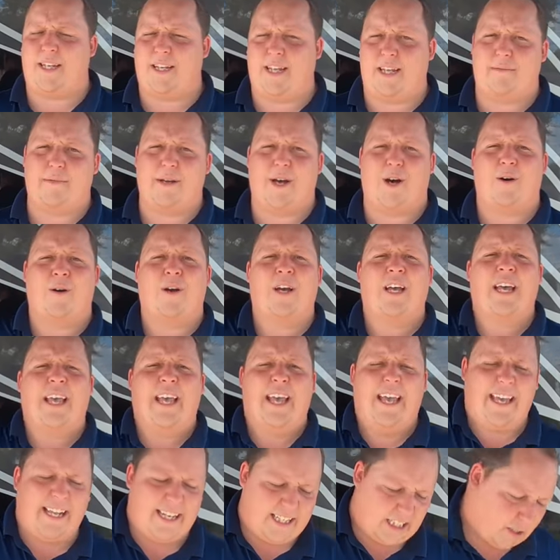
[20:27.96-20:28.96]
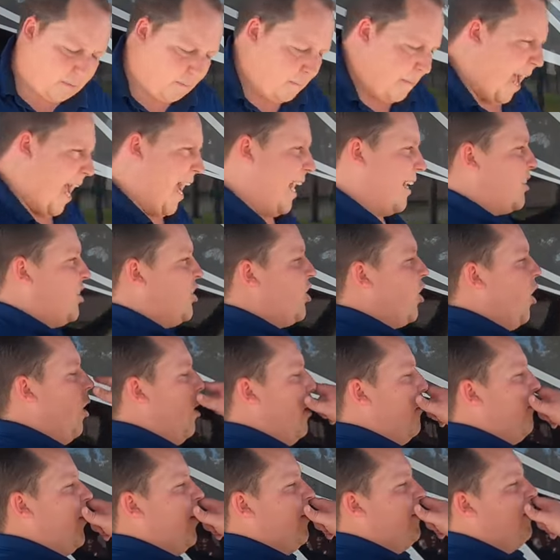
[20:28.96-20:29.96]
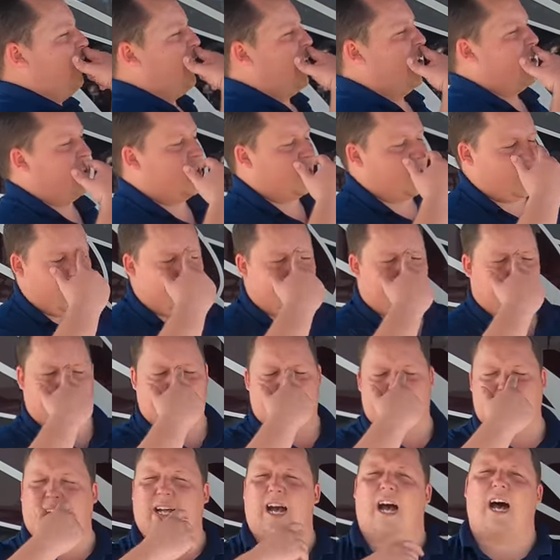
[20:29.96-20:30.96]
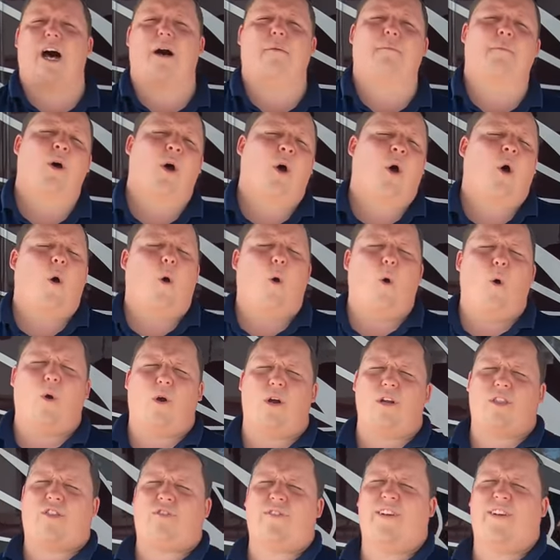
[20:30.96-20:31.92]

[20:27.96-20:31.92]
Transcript: me an email. It is Matt's RV Reviews at gmail.com or